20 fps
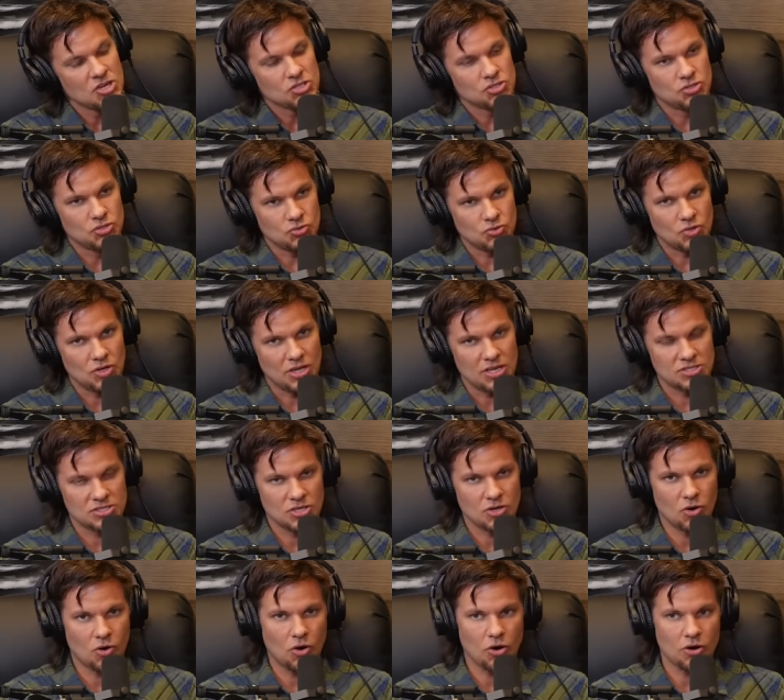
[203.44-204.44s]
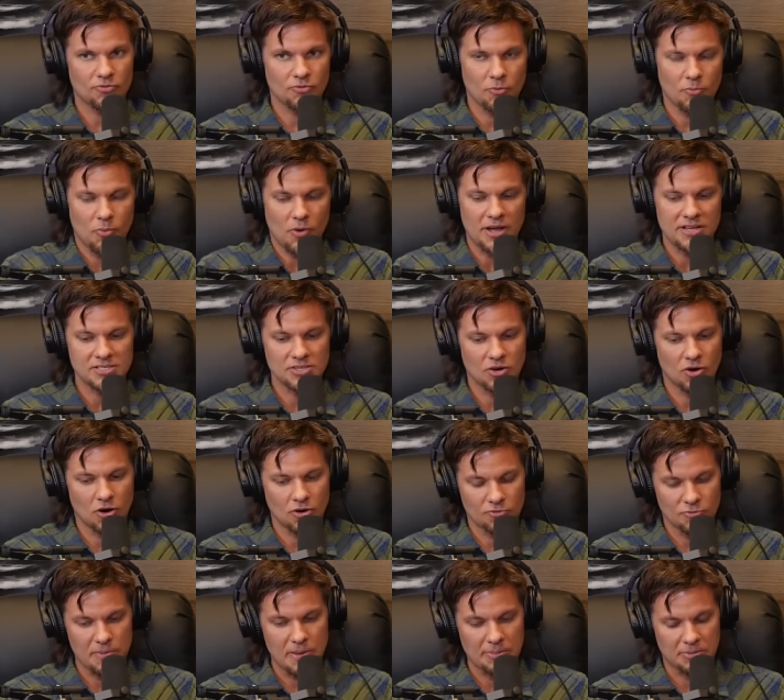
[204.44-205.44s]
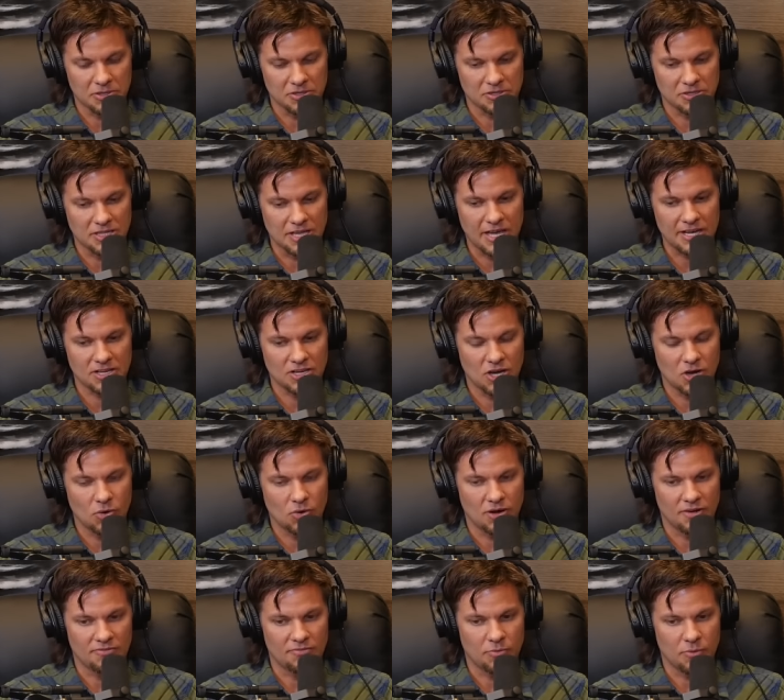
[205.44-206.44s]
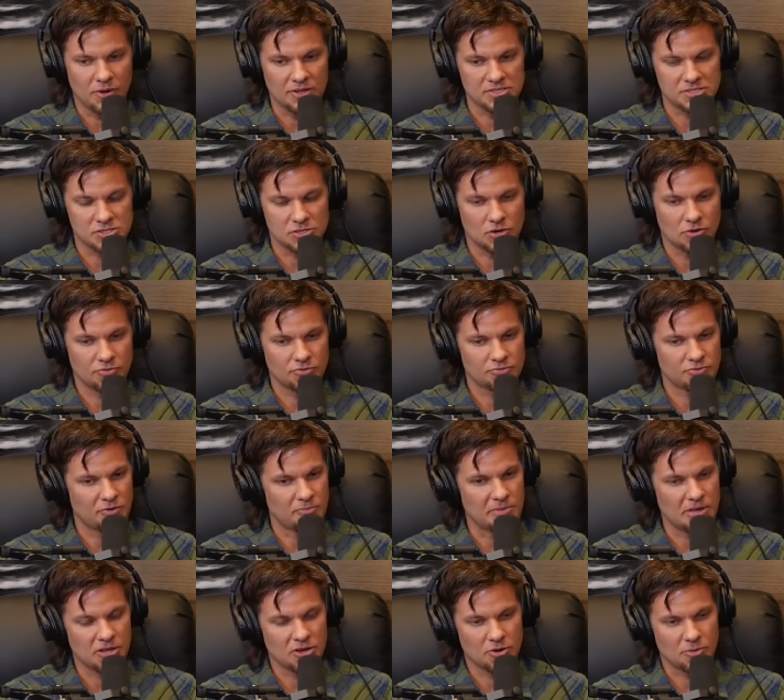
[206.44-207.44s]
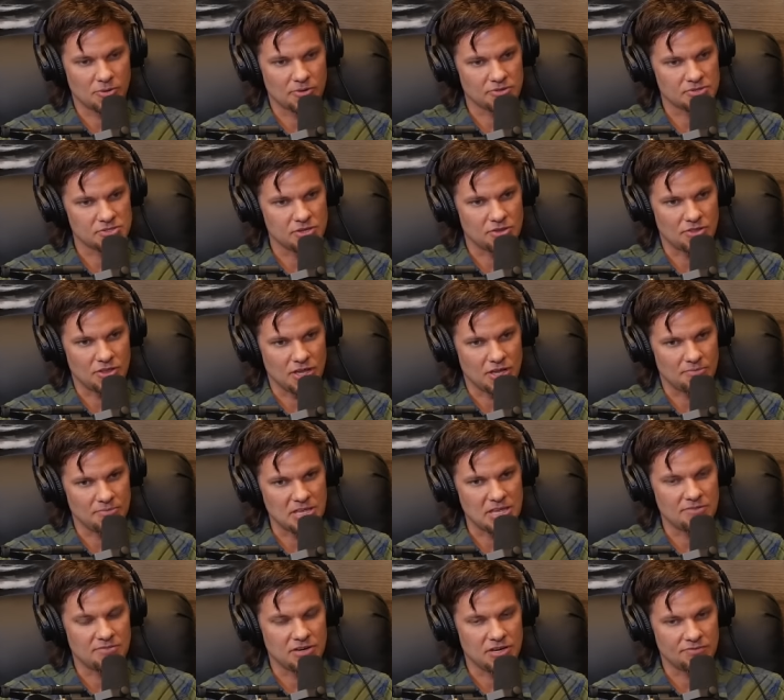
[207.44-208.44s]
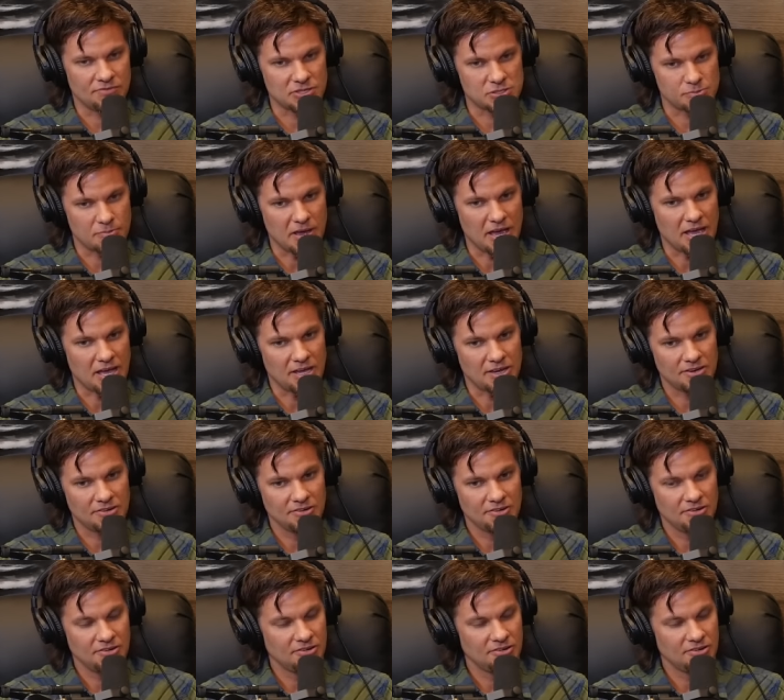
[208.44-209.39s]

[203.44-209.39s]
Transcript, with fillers: Why is it hard for people to let go of what's so familiar to them, even if it's bad?